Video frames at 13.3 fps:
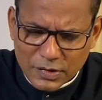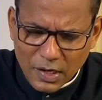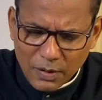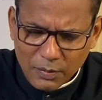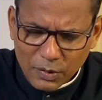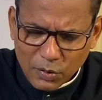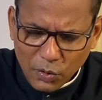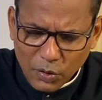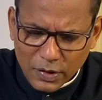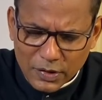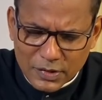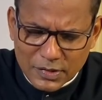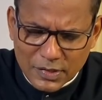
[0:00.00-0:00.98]
our
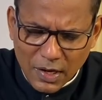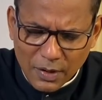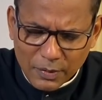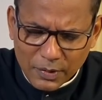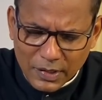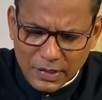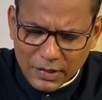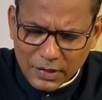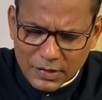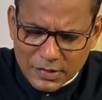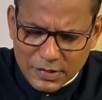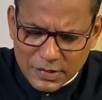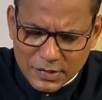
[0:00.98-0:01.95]
lawyers, our legal
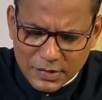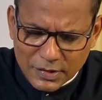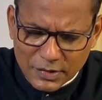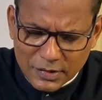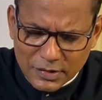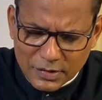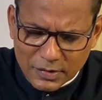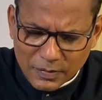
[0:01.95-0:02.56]
assistants,